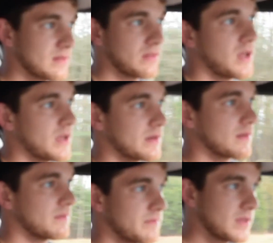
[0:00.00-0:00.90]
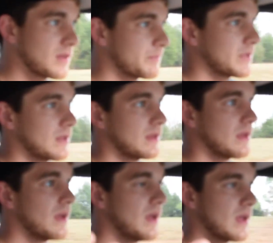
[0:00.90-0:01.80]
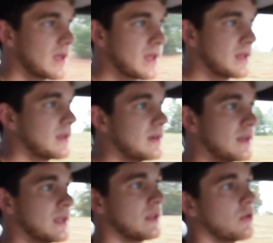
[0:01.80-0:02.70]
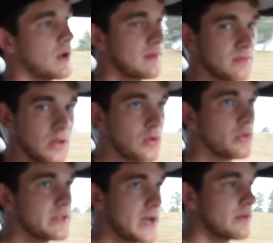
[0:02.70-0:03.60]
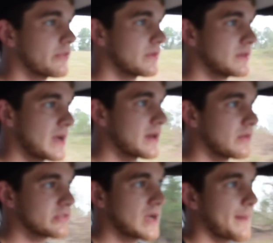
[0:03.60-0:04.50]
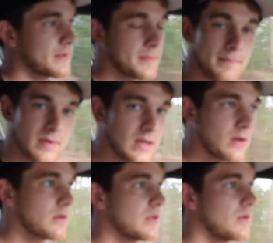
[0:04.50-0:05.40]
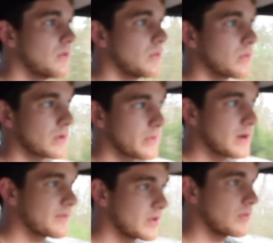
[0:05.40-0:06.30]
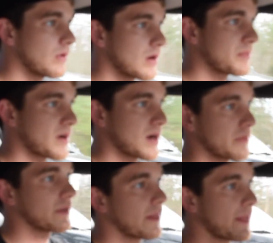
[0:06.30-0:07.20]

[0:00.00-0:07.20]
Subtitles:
one, B&P, AED, you have local dyno shops near you or wherever you are probably.